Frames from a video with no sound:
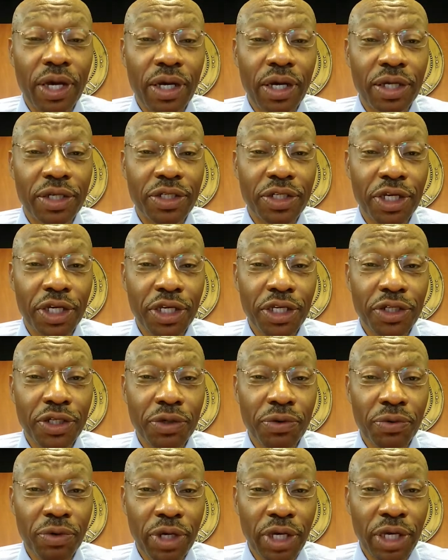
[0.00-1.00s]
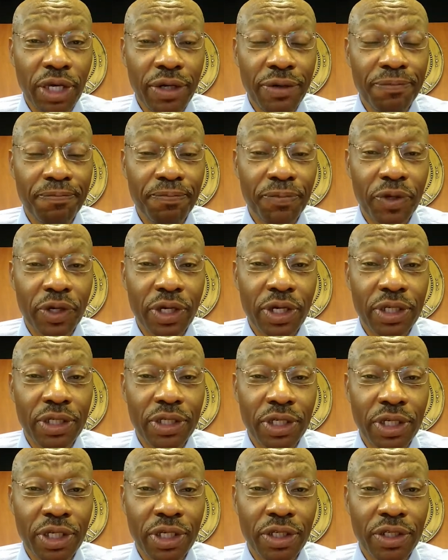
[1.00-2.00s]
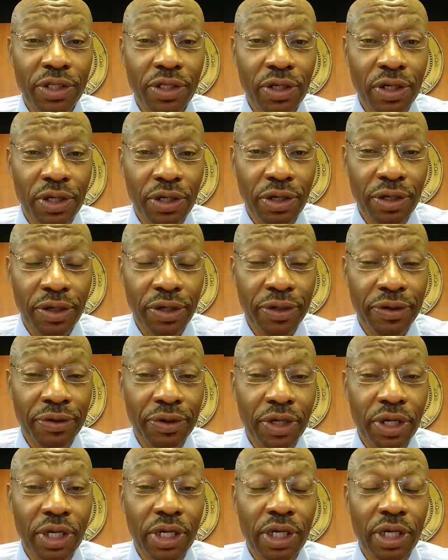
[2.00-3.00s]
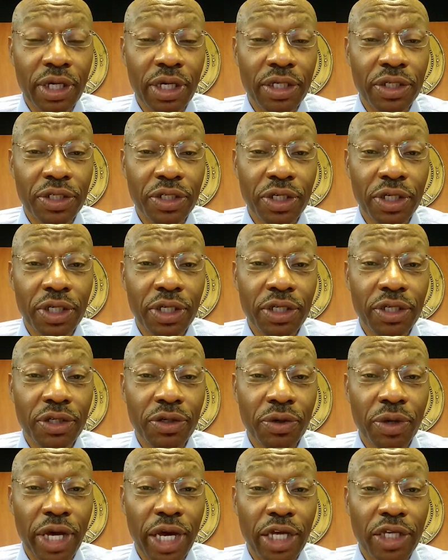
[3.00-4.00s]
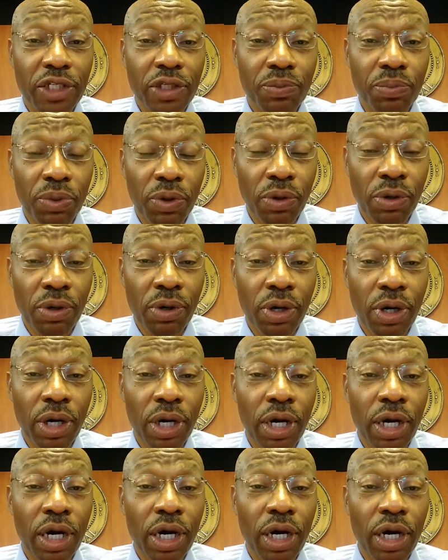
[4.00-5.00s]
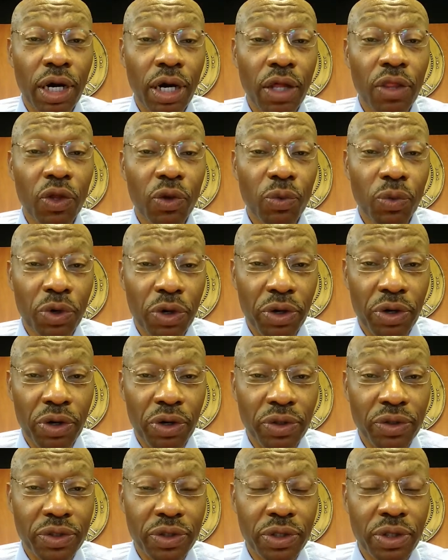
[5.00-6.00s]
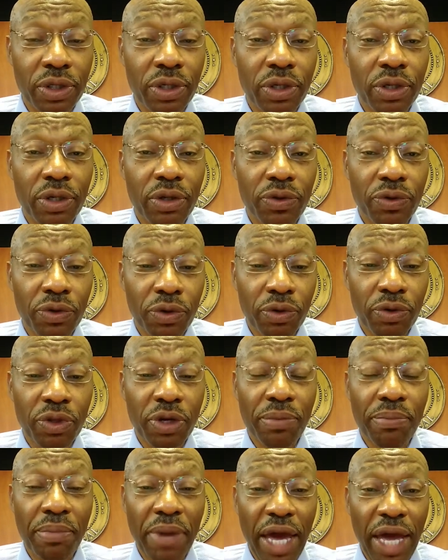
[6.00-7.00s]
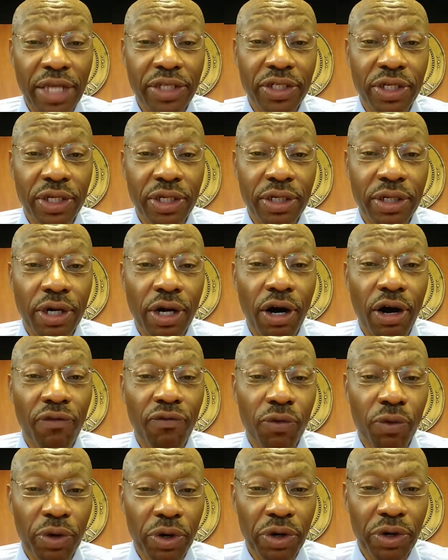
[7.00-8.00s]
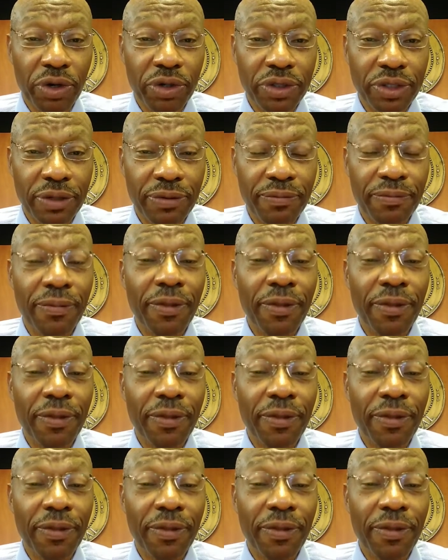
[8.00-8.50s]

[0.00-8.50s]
Continue to read, continue to learn, continue to explore other worlds through the magic of words.